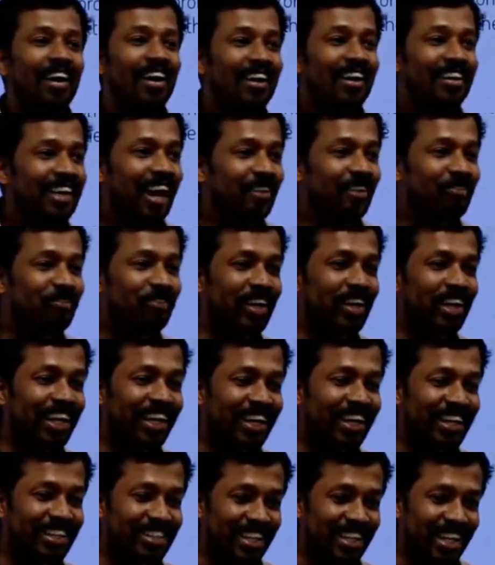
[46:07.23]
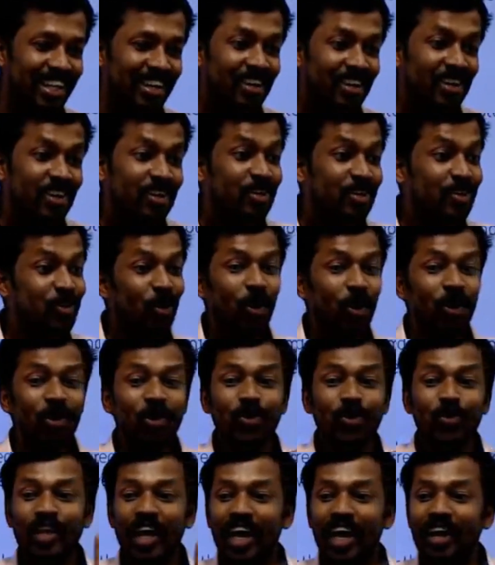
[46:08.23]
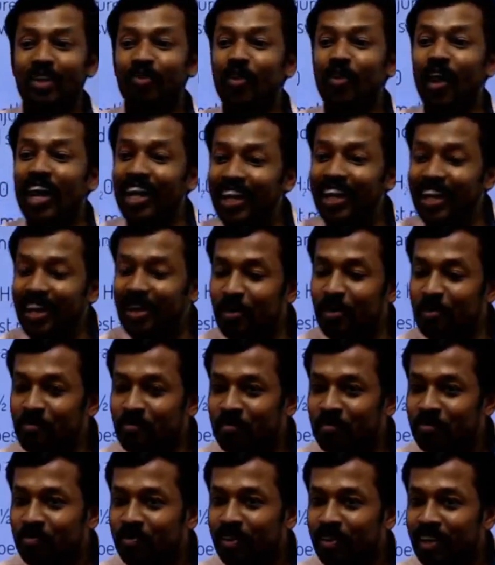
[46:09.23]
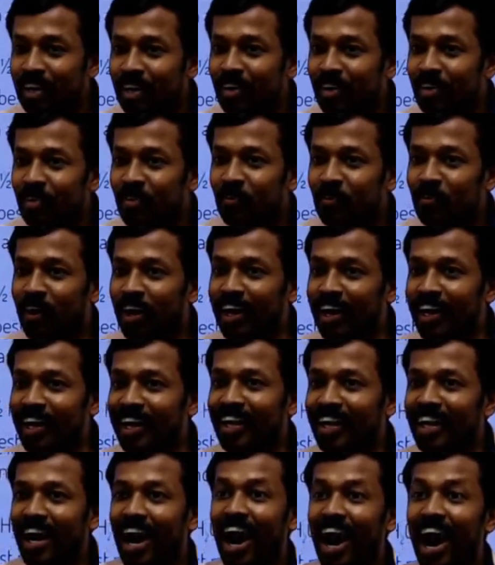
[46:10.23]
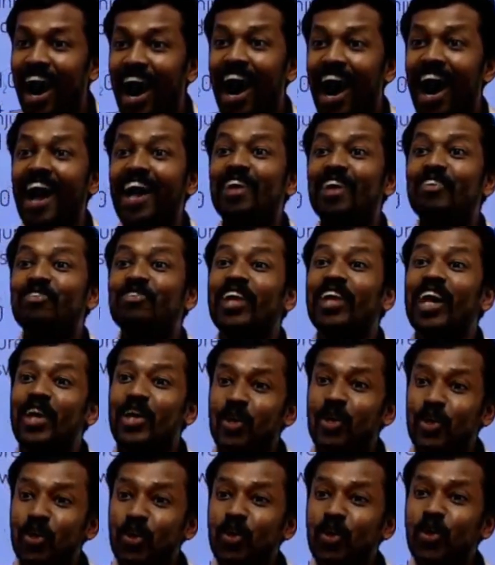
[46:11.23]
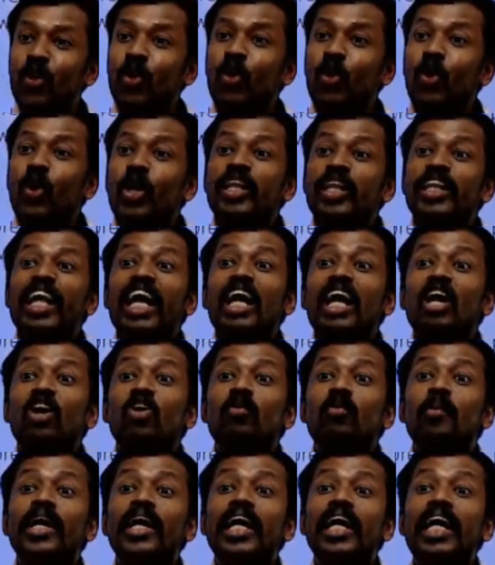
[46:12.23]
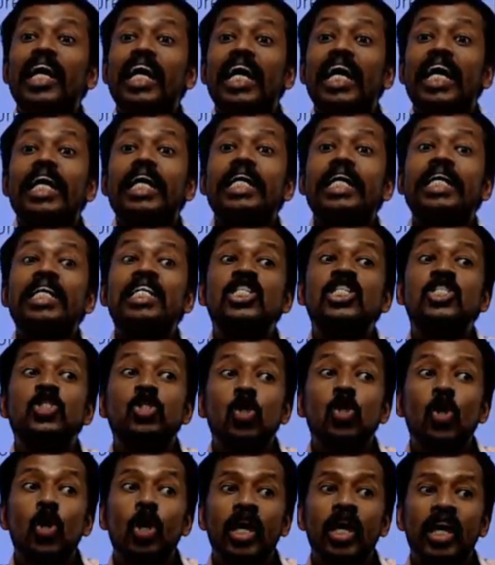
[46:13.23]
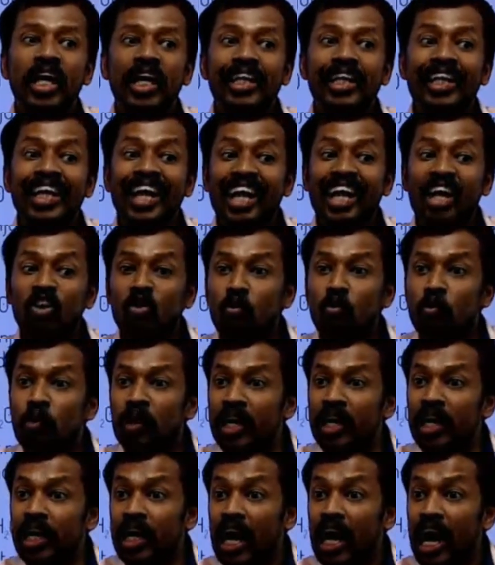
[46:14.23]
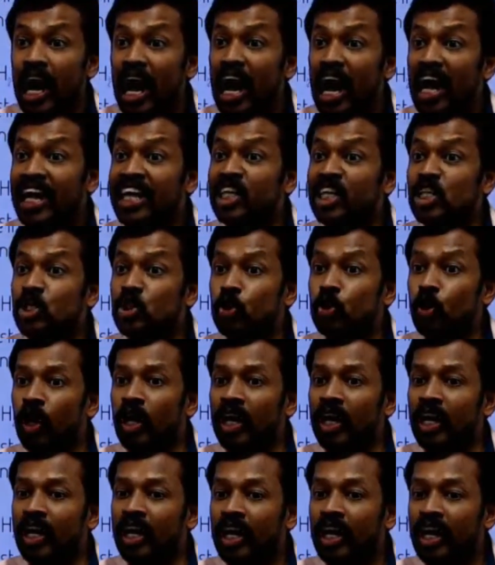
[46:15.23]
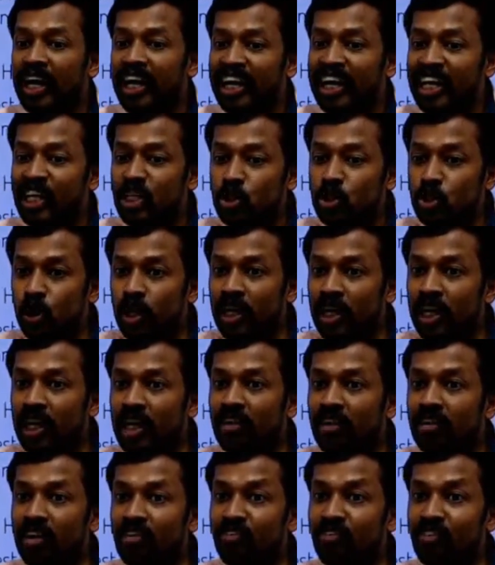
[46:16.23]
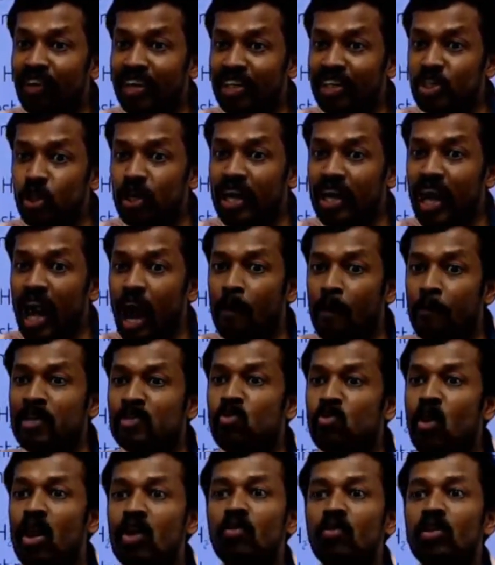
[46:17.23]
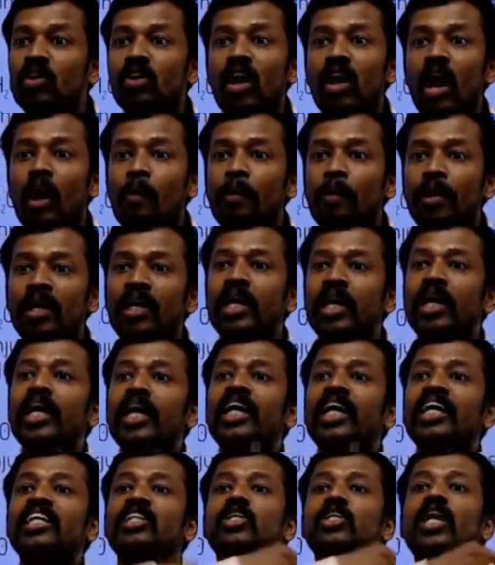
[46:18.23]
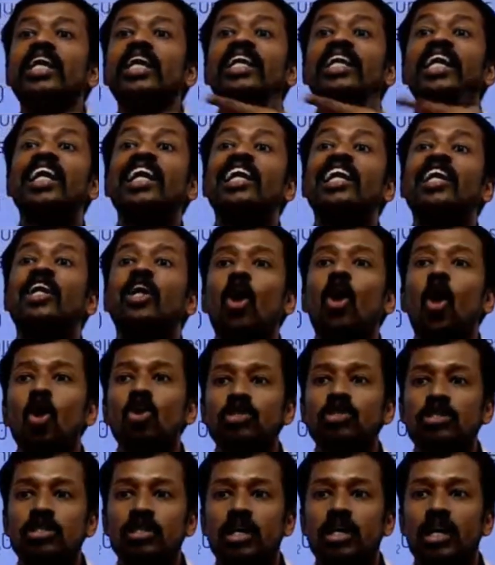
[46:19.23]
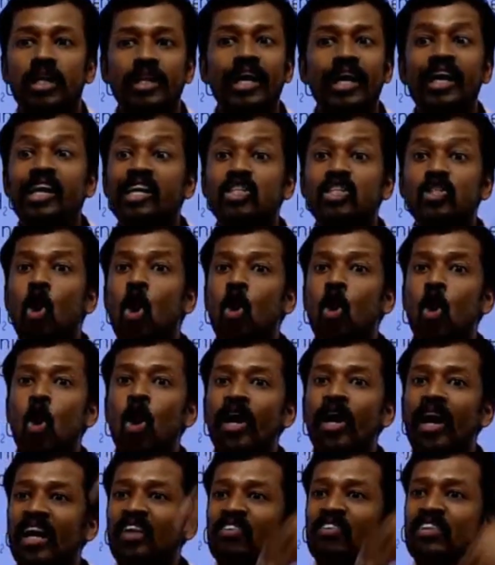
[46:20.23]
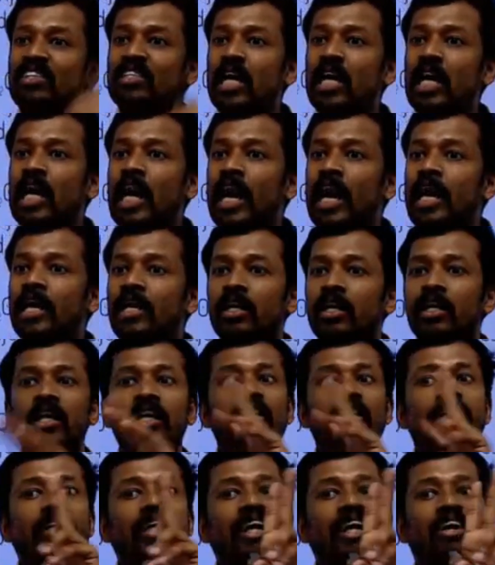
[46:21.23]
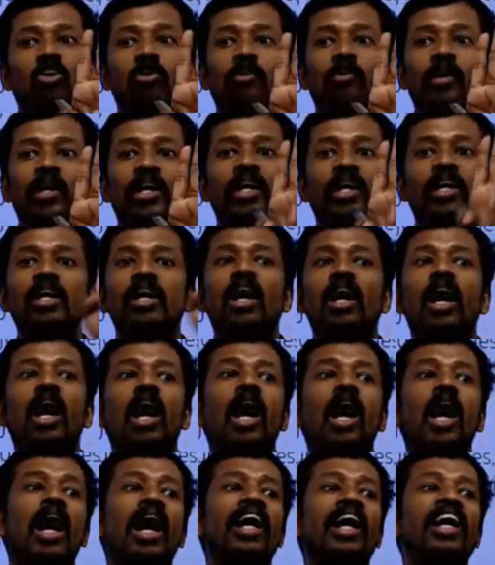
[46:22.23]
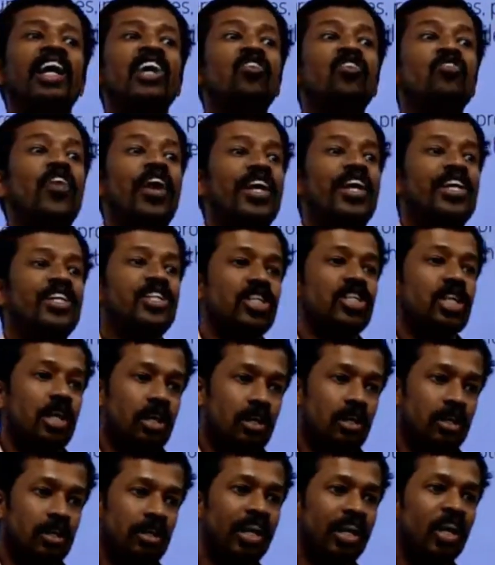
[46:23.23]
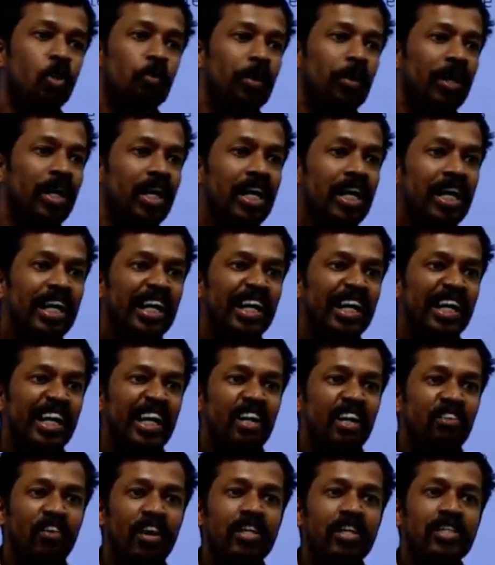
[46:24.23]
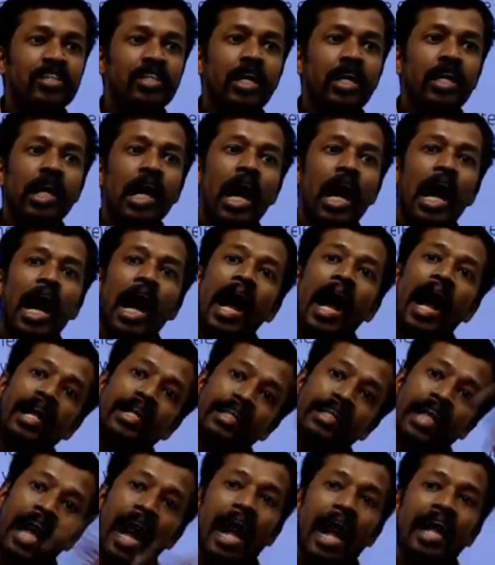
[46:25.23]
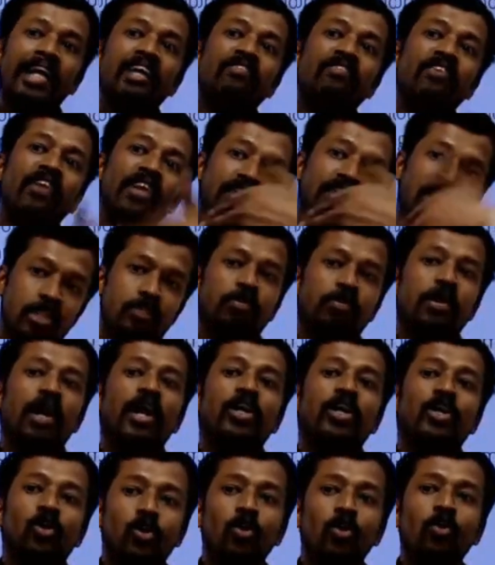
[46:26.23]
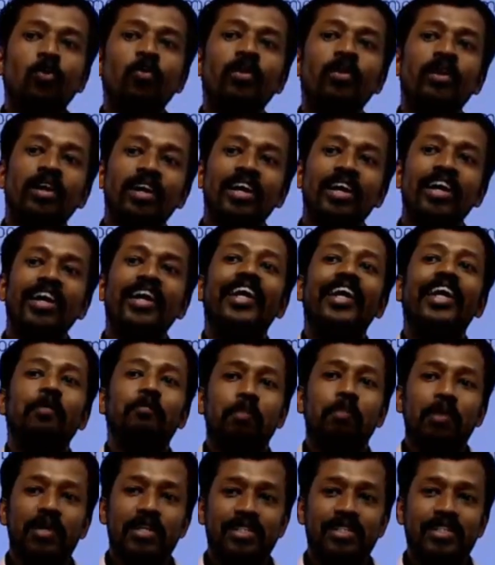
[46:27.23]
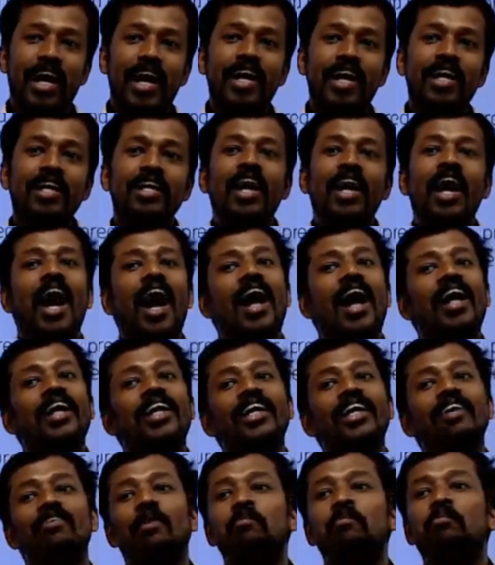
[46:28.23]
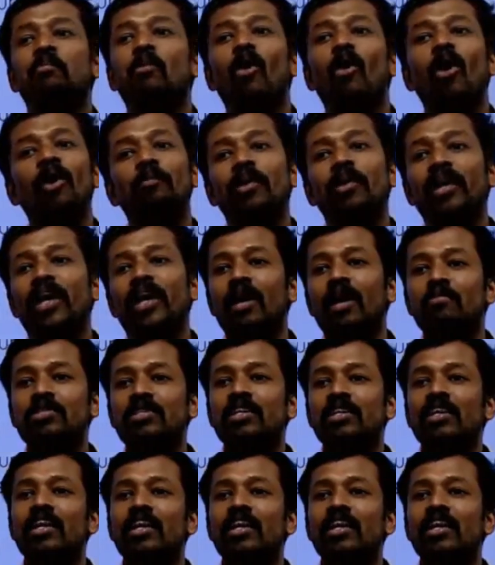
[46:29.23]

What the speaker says: That feeling, isn't it? Don't do that. Why? Why? If they do, there will be injury. There will be injury. If injury happens, what will happen? It is entirely closed. There is no contact with sunlight. There will be infection. There will be infection, and that infection spread to deeper side, and even bone becomes